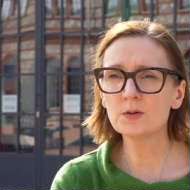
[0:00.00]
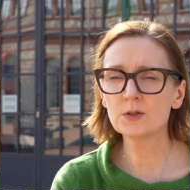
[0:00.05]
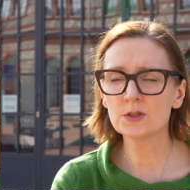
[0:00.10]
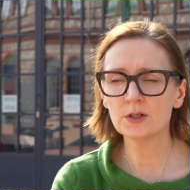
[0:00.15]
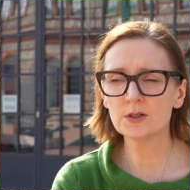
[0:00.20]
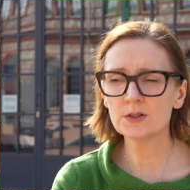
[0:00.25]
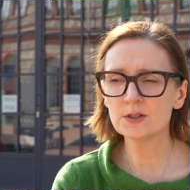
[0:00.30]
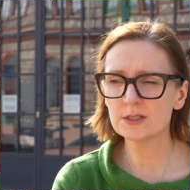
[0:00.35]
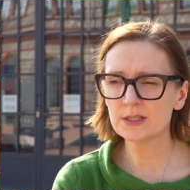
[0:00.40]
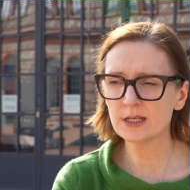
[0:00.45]

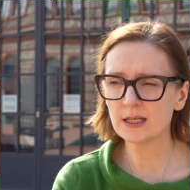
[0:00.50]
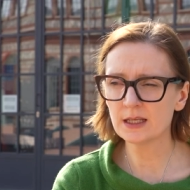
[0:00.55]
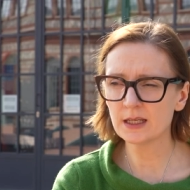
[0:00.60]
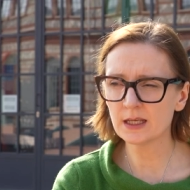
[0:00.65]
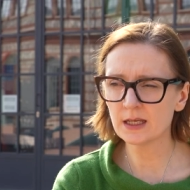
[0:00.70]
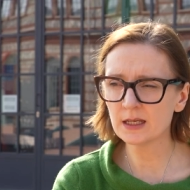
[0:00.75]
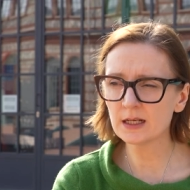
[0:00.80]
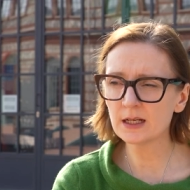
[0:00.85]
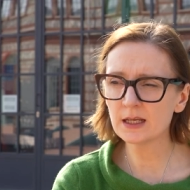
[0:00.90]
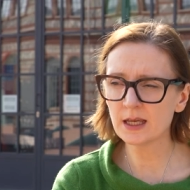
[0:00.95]

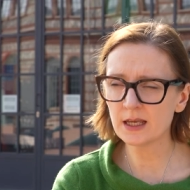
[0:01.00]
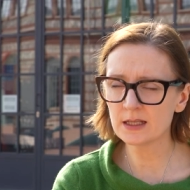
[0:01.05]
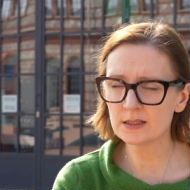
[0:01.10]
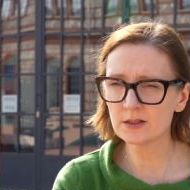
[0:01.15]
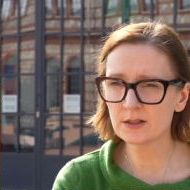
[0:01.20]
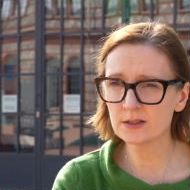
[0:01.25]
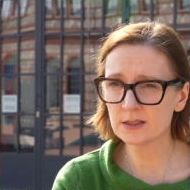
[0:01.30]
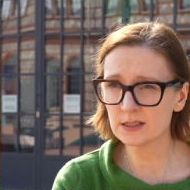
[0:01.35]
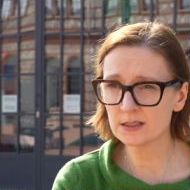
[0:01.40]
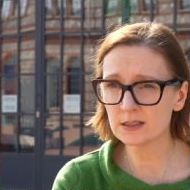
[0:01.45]
undertaking, and I guess
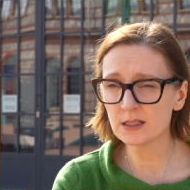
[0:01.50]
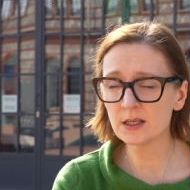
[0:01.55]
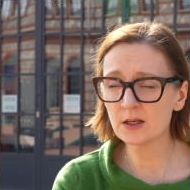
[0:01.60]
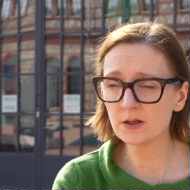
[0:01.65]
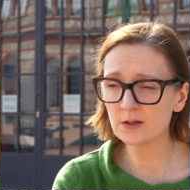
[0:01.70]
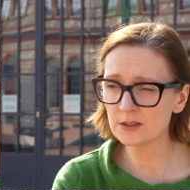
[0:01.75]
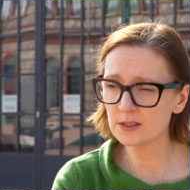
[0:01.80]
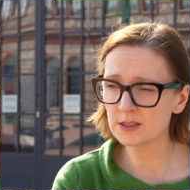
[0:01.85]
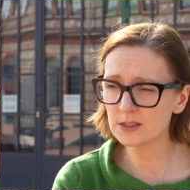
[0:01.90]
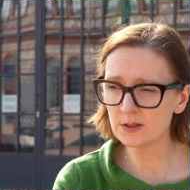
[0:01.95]
us as a
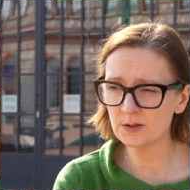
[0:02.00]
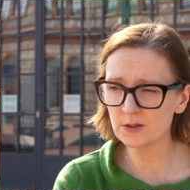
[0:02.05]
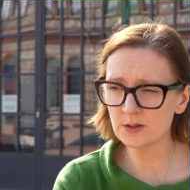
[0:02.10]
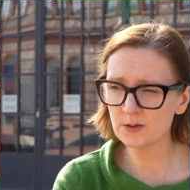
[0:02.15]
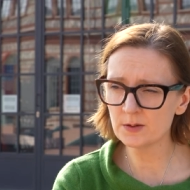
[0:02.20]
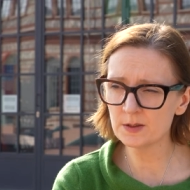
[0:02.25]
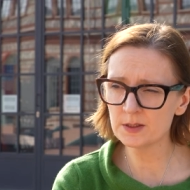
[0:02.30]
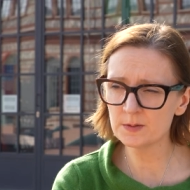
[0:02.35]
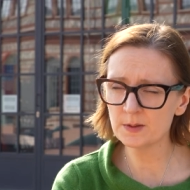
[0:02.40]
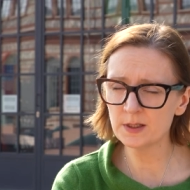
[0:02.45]
young
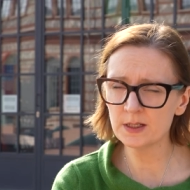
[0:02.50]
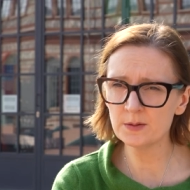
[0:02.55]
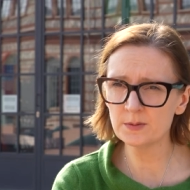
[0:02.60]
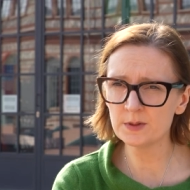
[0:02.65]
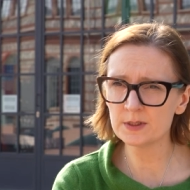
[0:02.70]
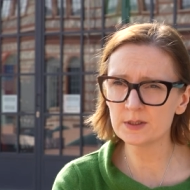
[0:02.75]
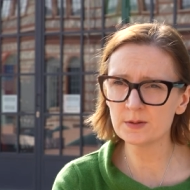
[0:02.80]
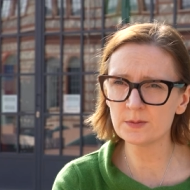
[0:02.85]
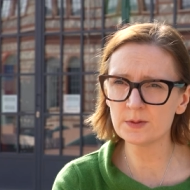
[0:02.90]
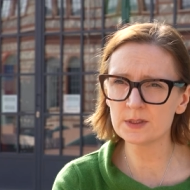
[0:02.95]
studio as well, it
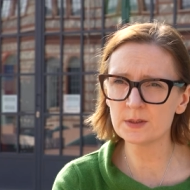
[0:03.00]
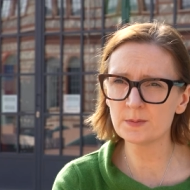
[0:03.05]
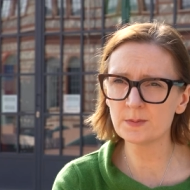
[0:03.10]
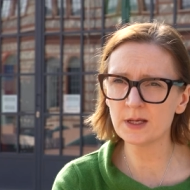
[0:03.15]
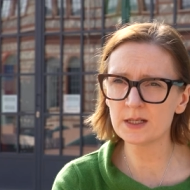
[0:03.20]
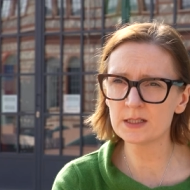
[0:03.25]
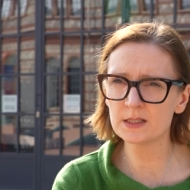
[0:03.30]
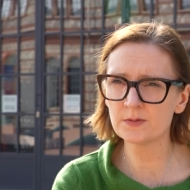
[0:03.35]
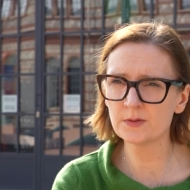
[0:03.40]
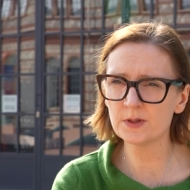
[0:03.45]
was a
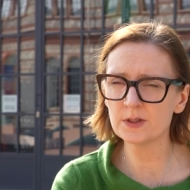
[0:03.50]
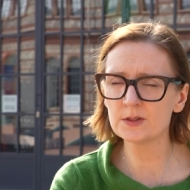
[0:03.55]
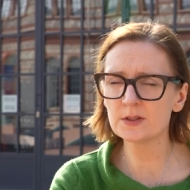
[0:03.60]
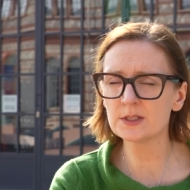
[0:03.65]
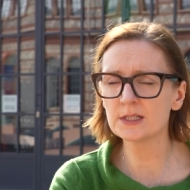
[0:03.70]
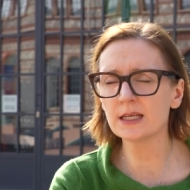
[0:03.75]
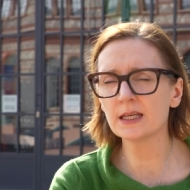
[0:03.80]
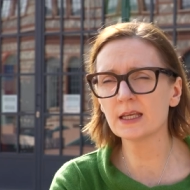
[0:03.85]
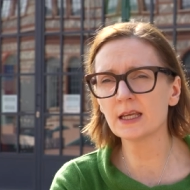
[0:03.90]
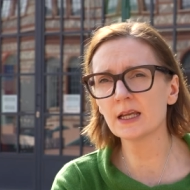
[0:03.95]
massive
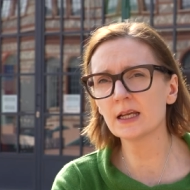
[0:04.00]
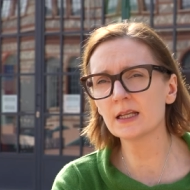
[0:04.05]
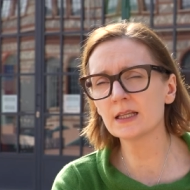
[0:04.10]
undertaking.